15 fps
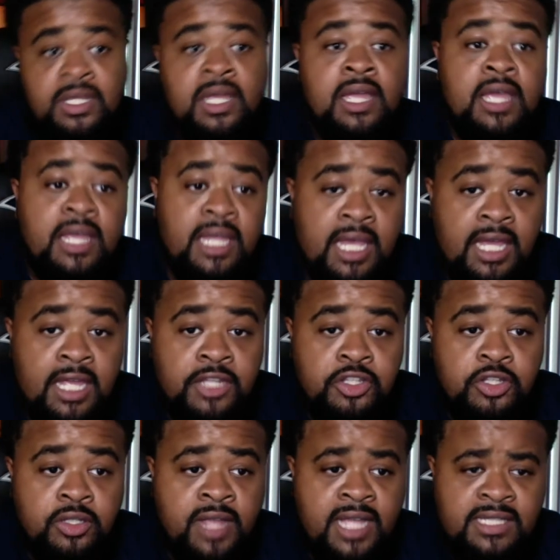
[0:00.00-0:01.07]
and
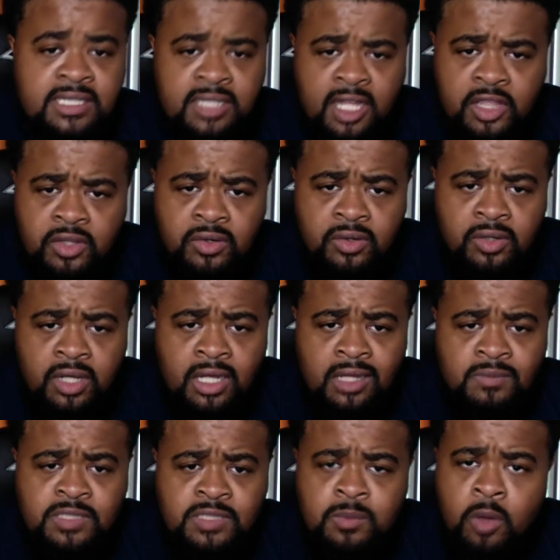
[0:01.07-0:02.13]
that's another
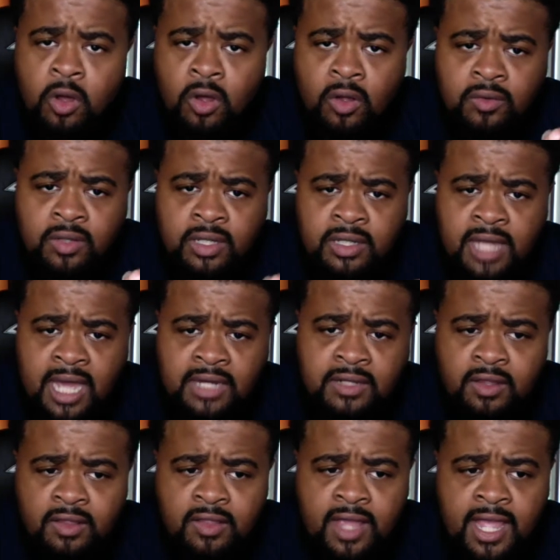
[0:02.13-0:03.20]
small nod in
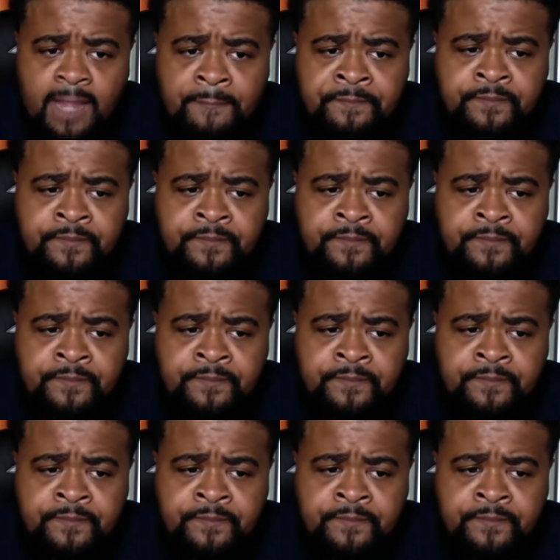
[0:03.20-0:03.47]
there